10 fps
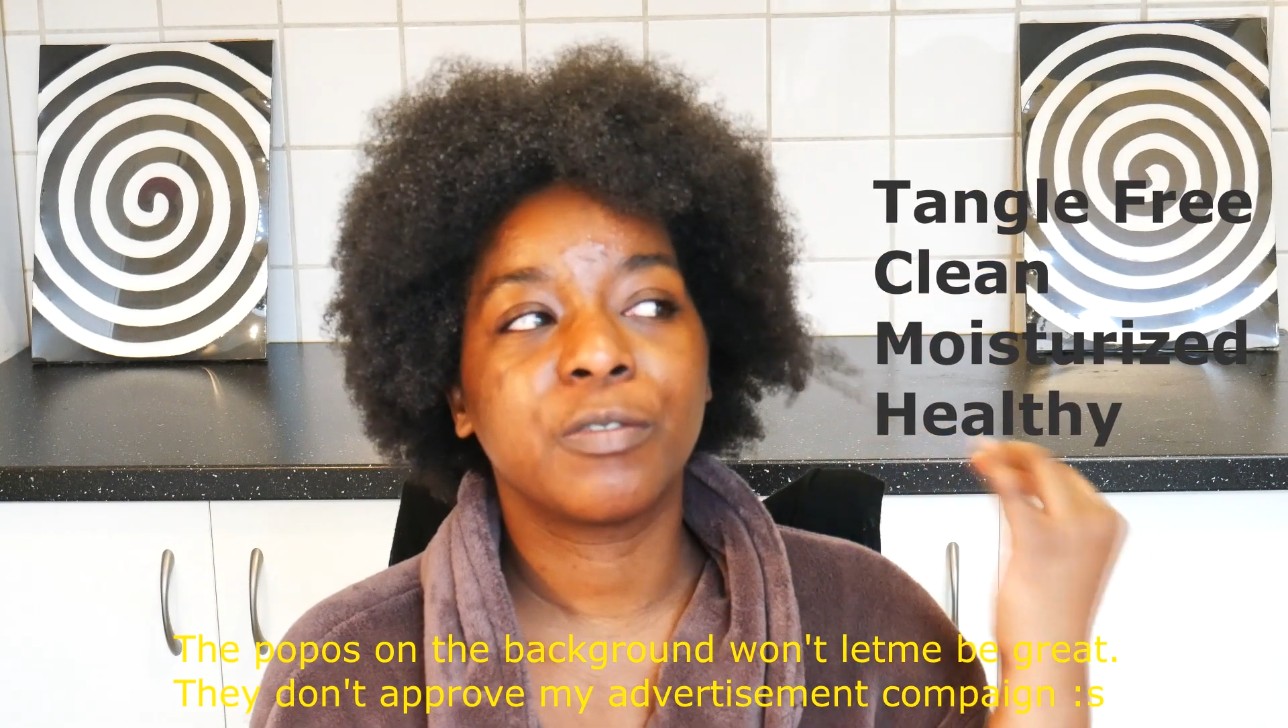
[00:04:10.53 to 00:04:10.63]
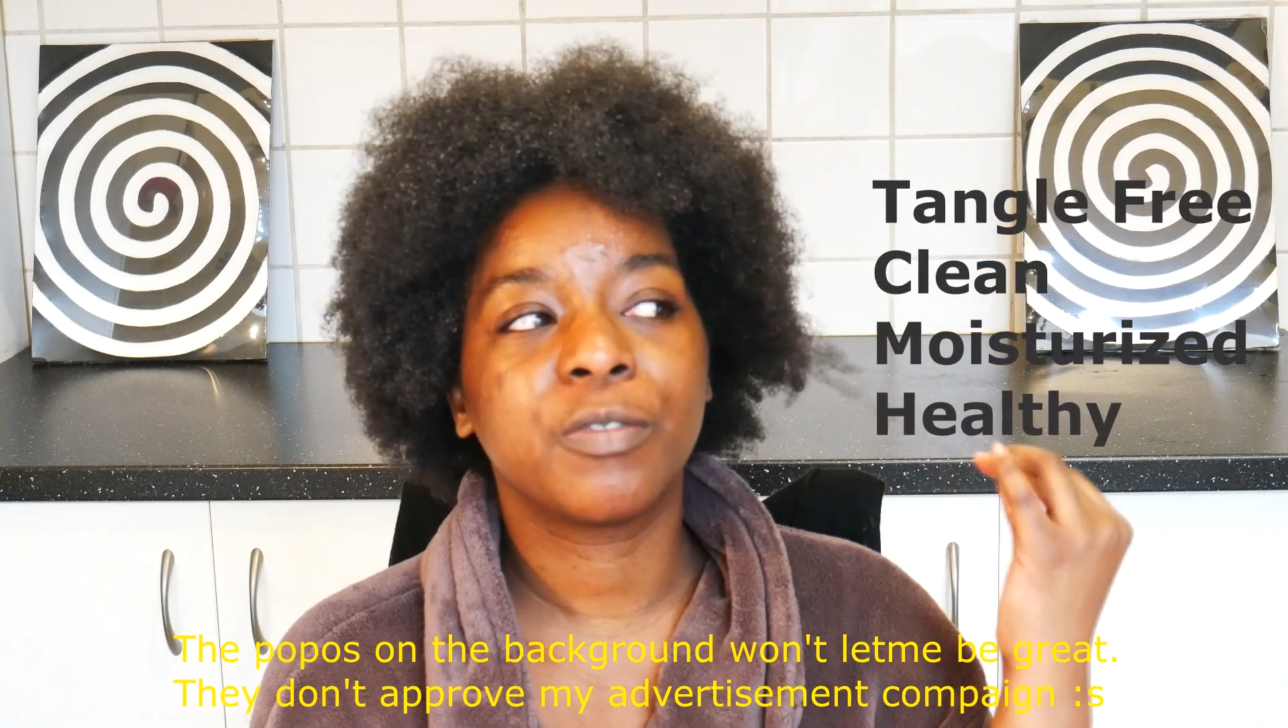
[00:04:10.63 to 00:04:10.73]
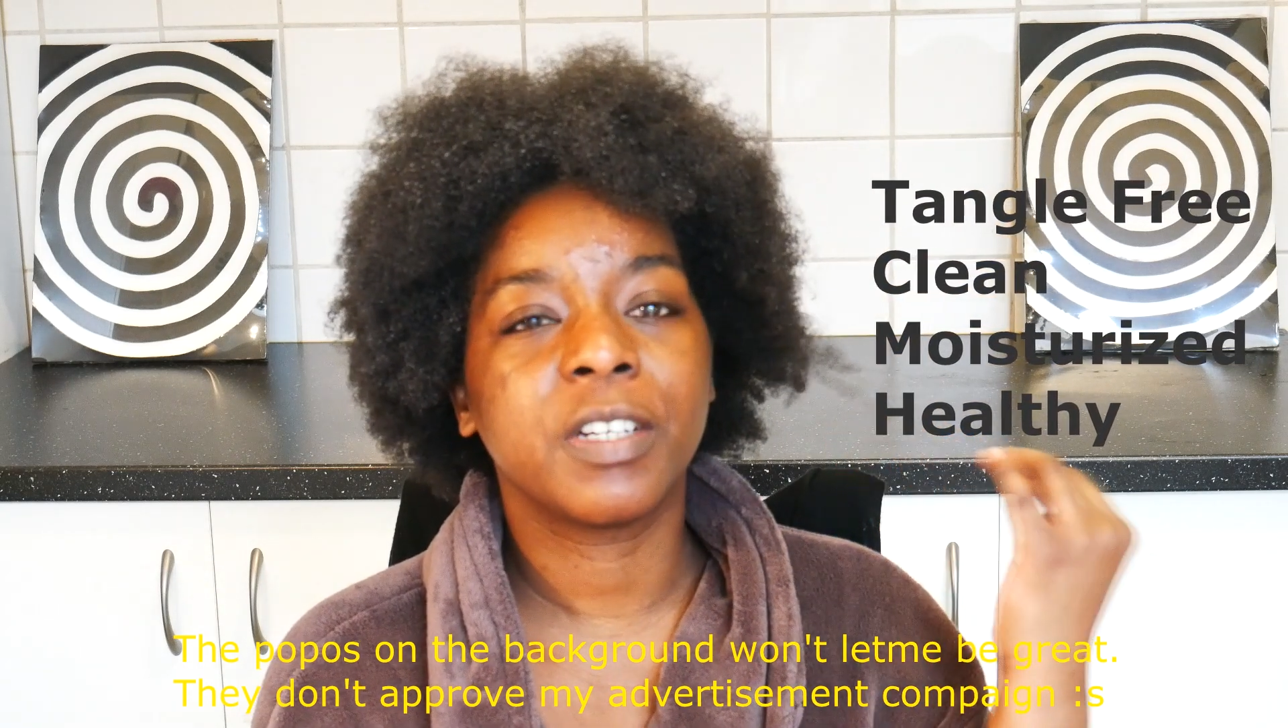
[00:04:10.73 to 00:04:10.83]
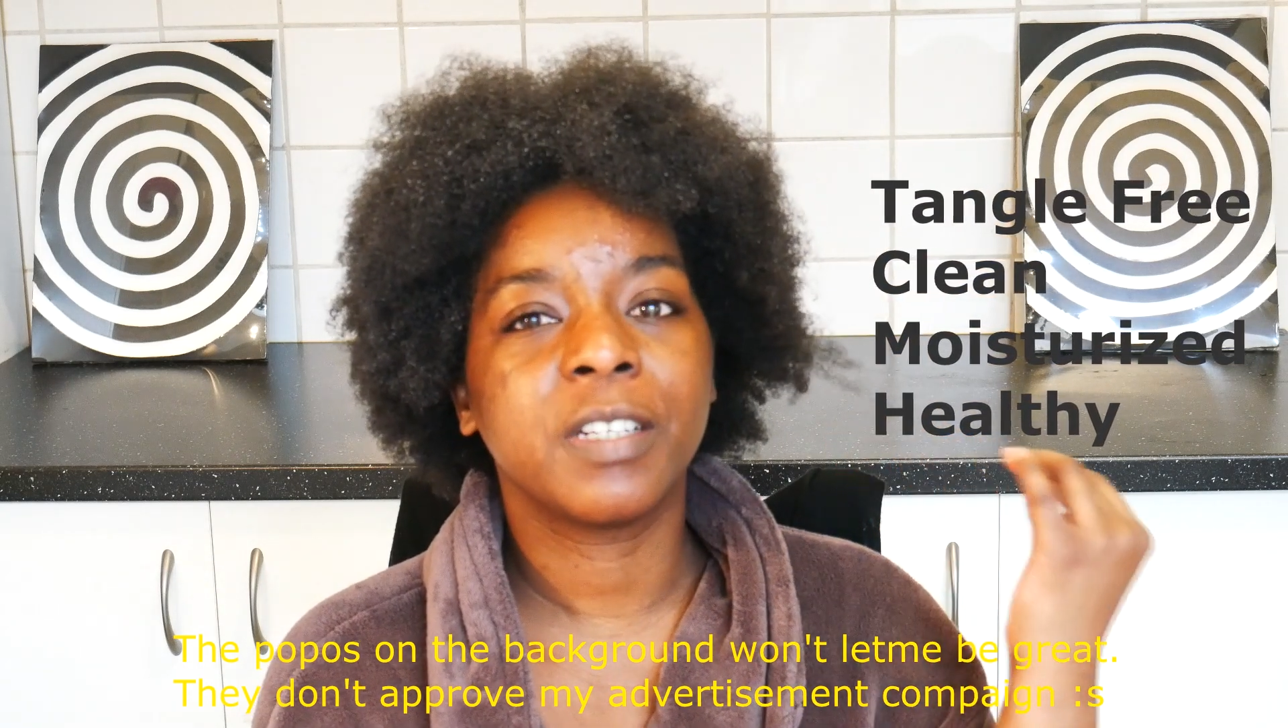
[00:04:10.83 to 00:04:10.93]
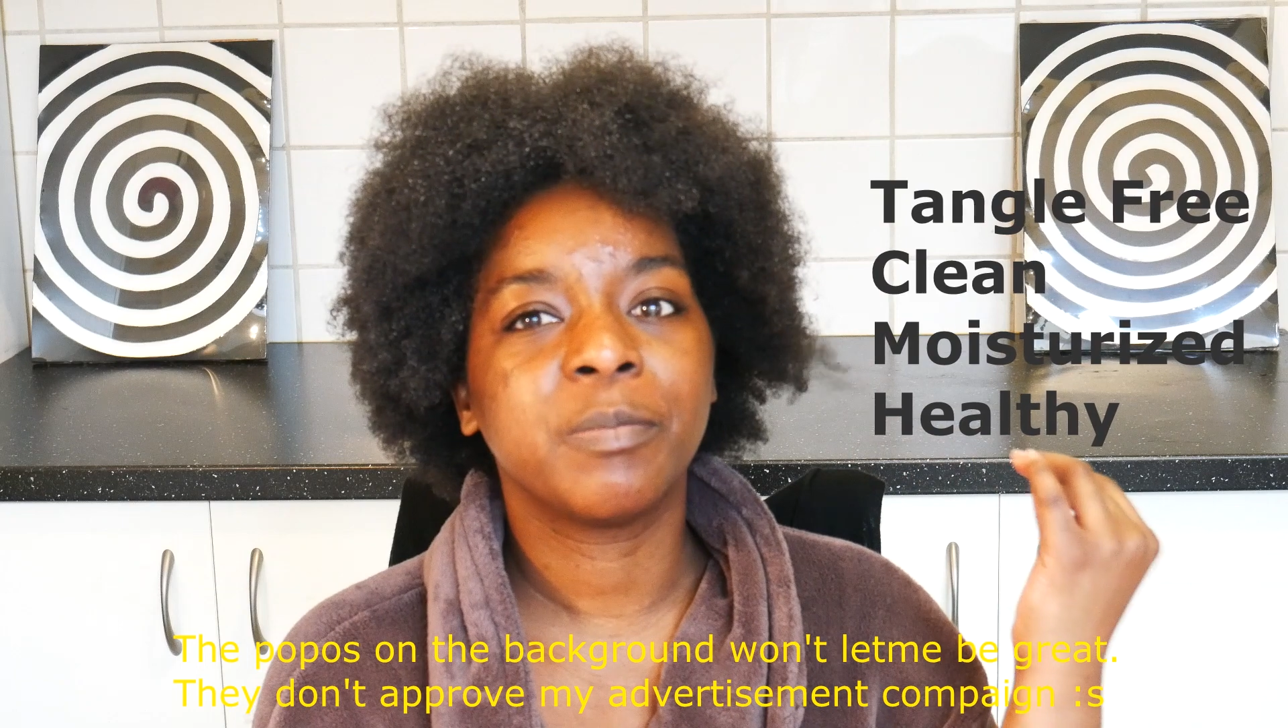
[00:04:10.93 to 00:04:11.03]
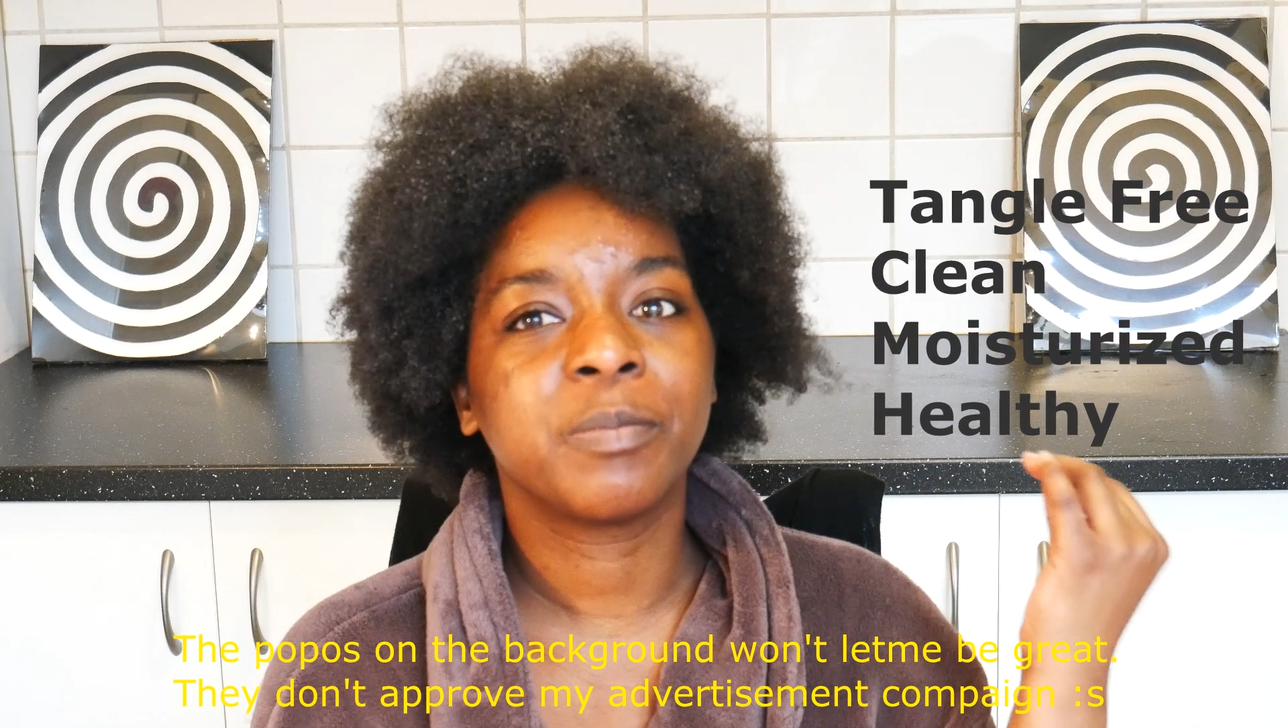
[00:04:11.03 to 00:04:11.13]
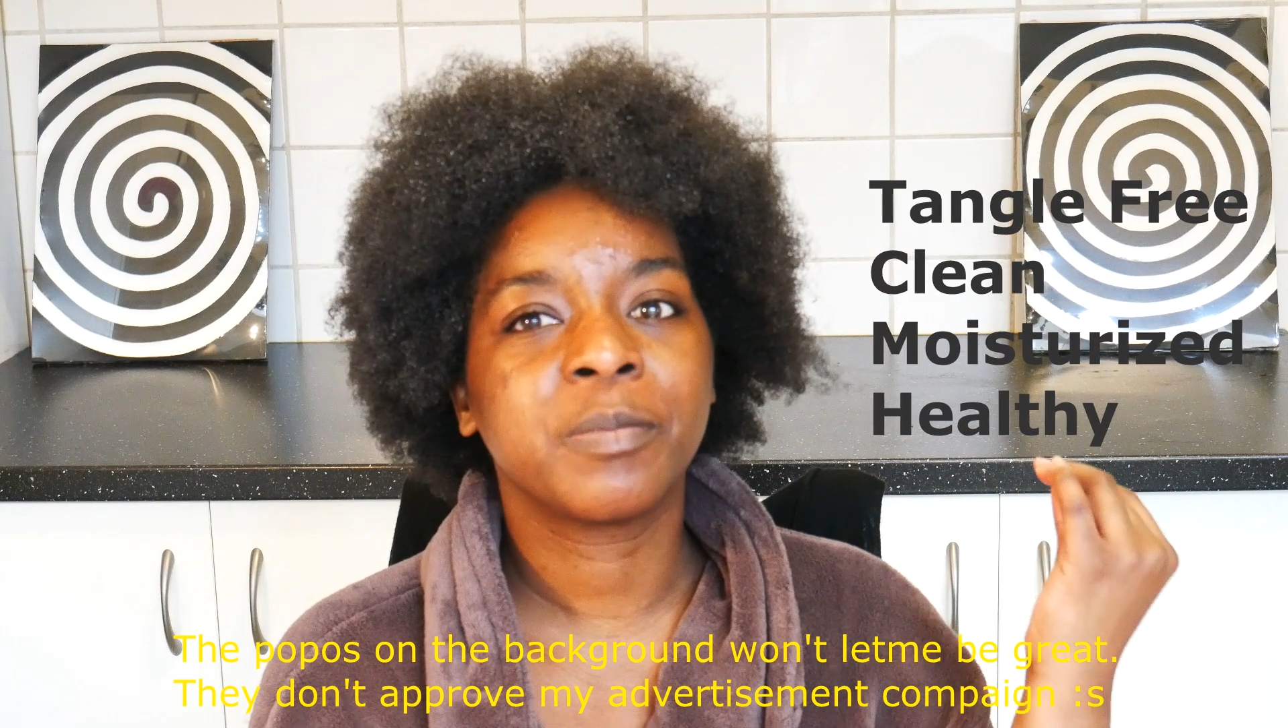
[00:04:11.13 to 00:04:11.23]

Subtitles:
free,